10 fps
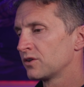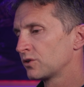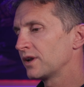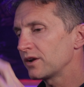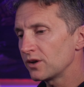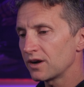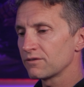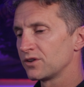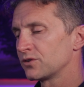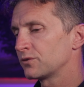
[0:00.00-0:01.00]
So now you have
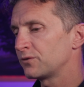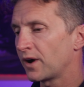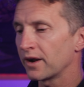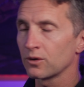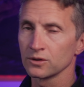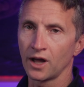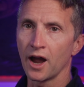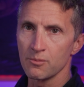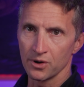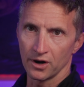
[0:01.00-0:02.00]
this file
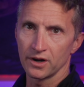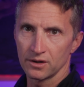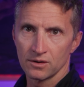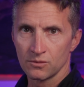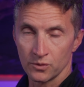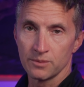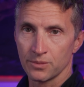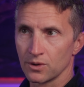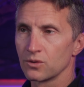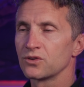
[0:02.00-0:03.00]
library
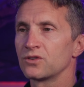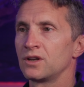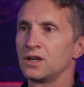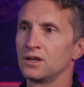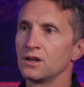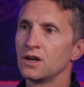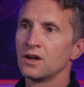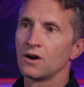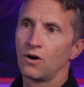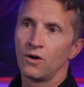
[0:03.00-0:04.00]
repo sitting
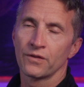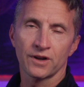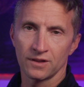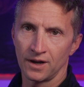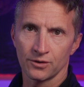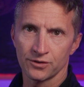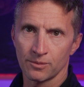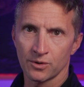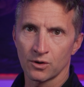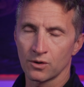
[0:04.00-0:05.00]
on the cloud
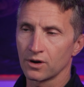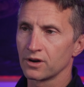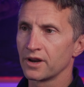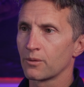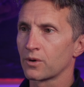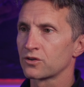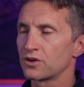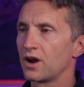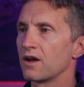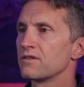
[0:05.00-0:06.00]
somewhere or on a network
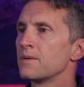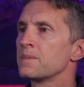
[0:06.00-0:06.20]
drive.